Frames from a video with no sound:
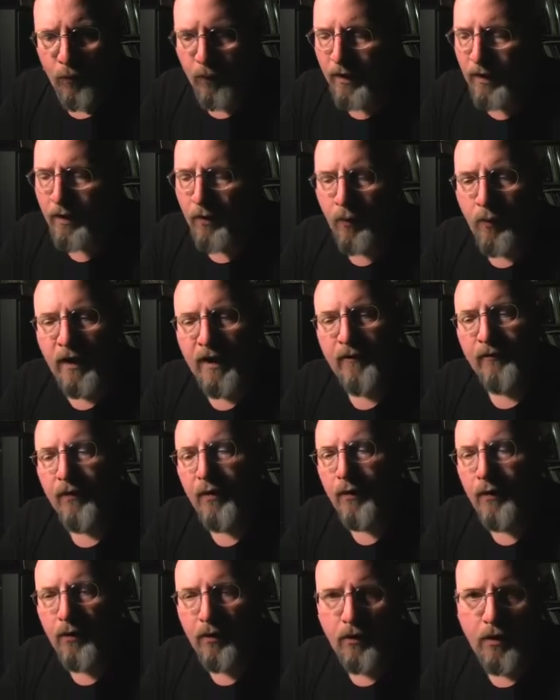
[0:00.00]
you know whatever
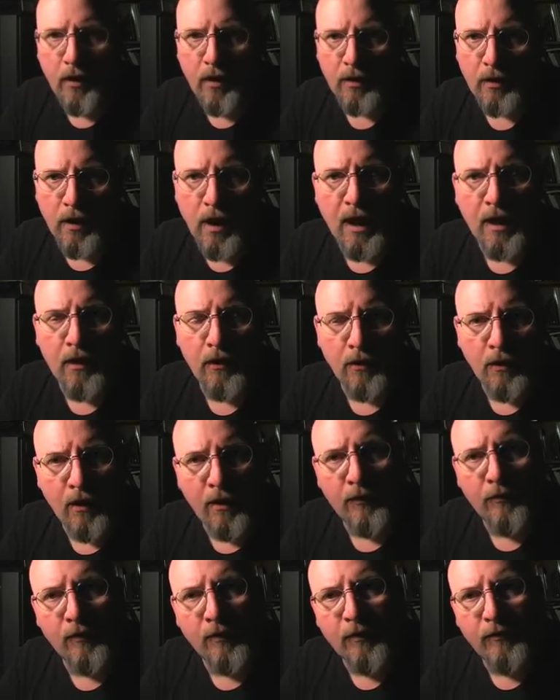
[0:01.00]
the whole long
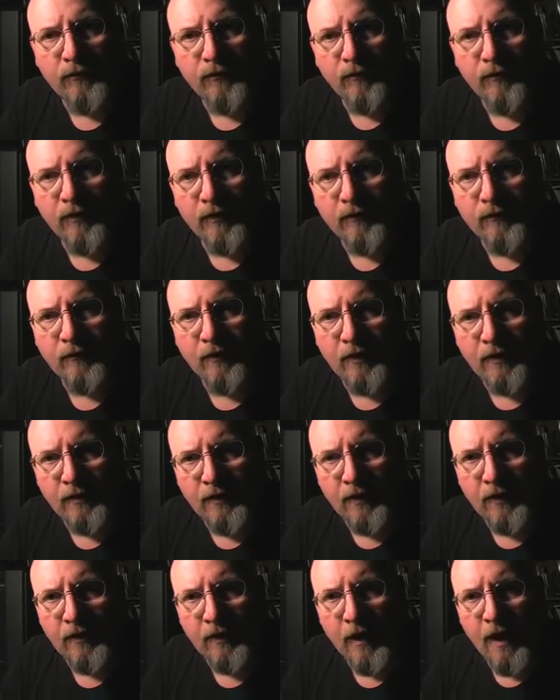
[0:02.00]
laundry list of things that he
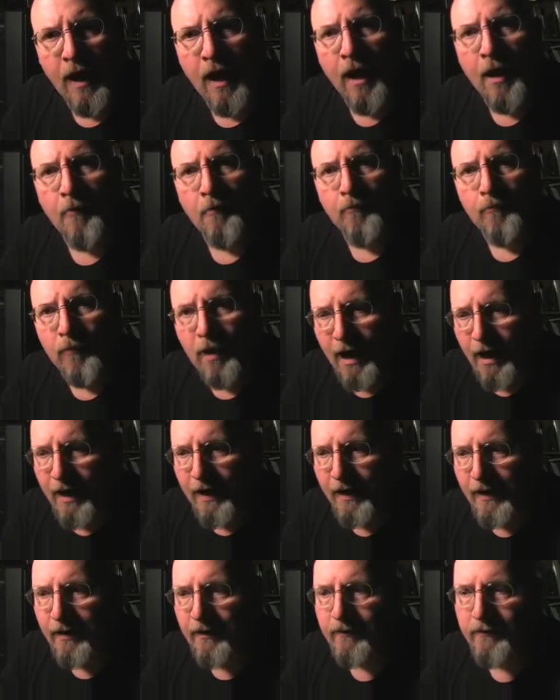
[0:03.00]
did
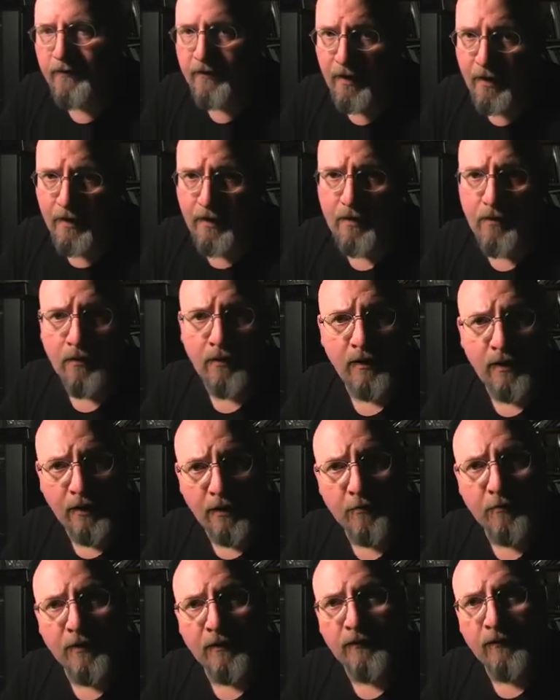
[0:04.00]
my take on
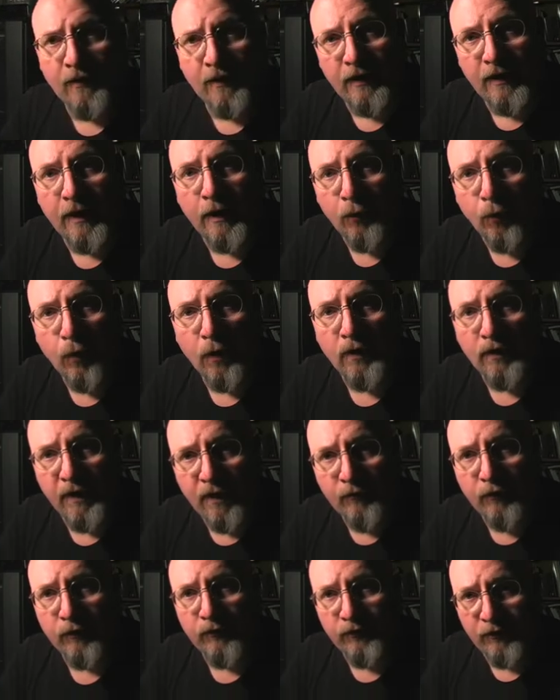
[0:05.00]
him is that he will
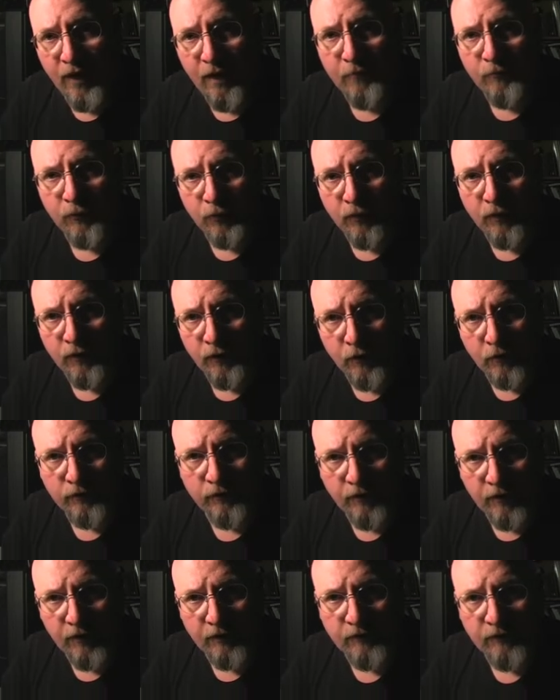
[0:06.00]
never stop doing
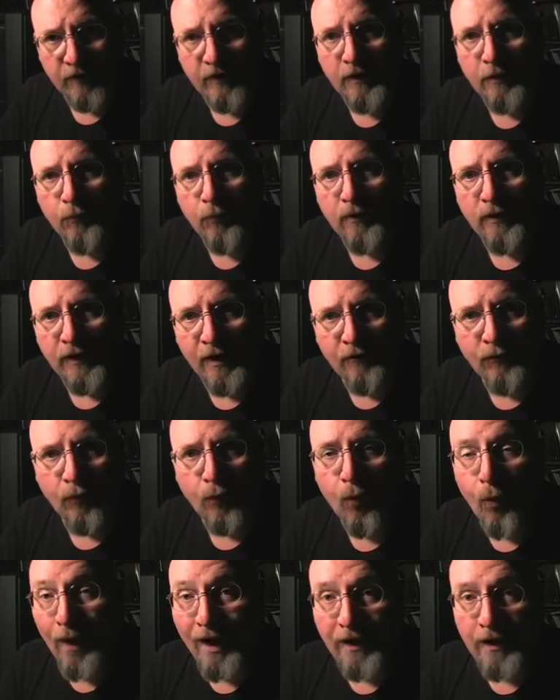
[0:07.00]
those things that he will never
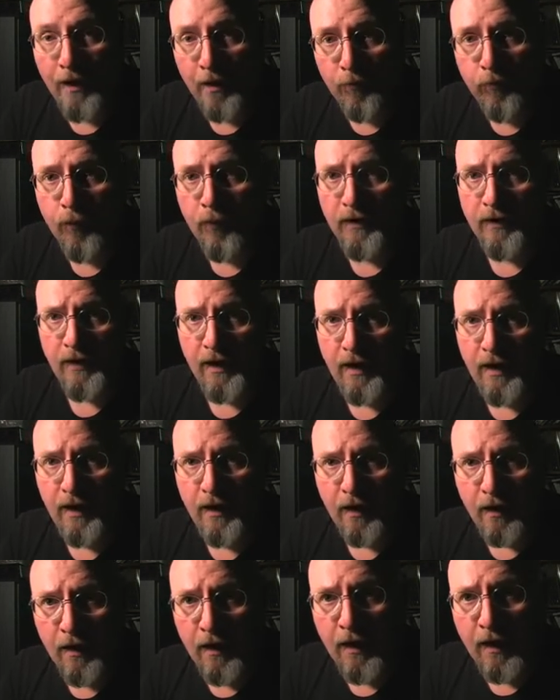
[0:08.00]
wake up one
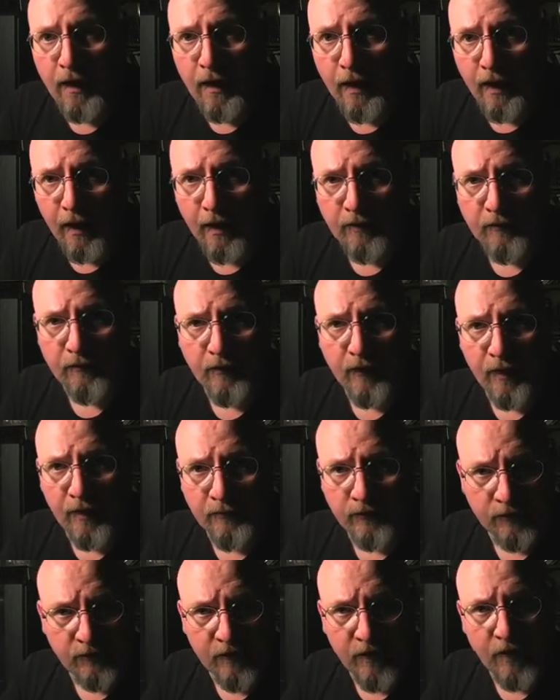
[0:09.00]
day and
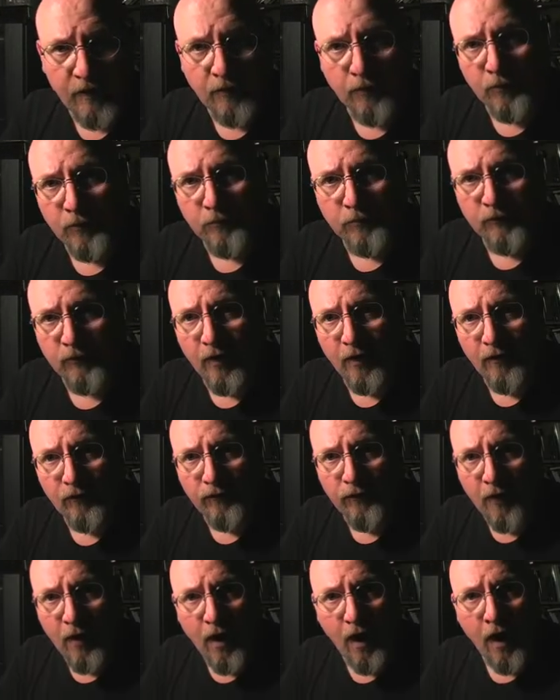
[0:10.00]
and say to himself